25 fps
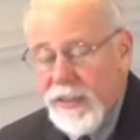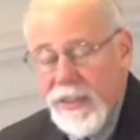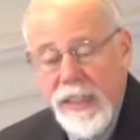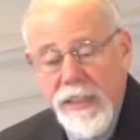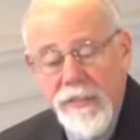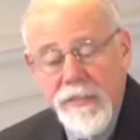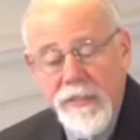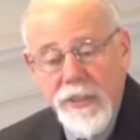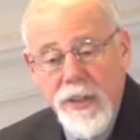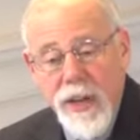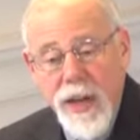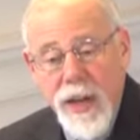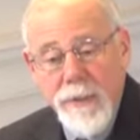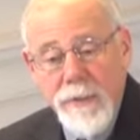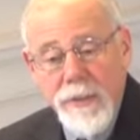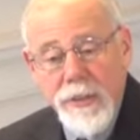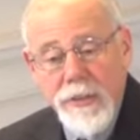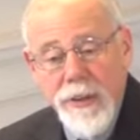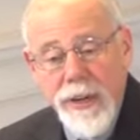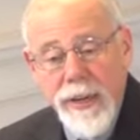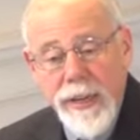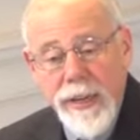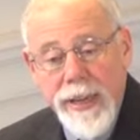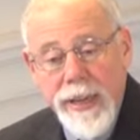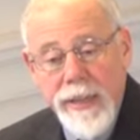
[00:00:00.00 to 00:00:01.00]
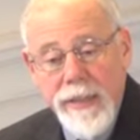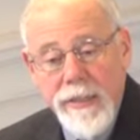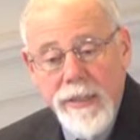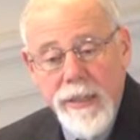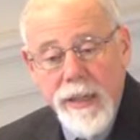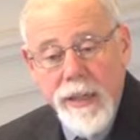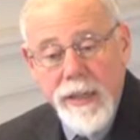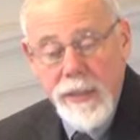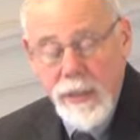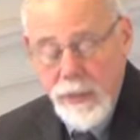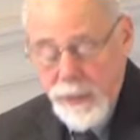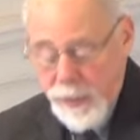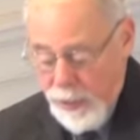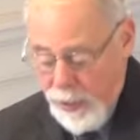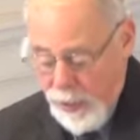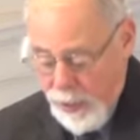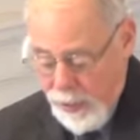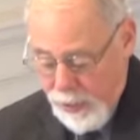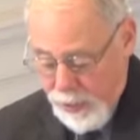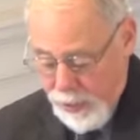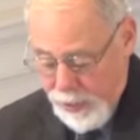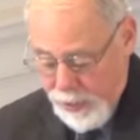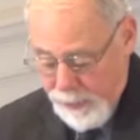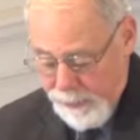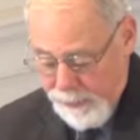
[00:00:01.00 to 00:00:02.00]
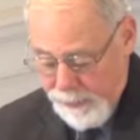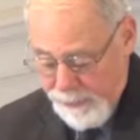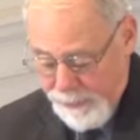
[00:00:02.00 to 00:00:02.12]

Steve Jobs trying to get in touch with us.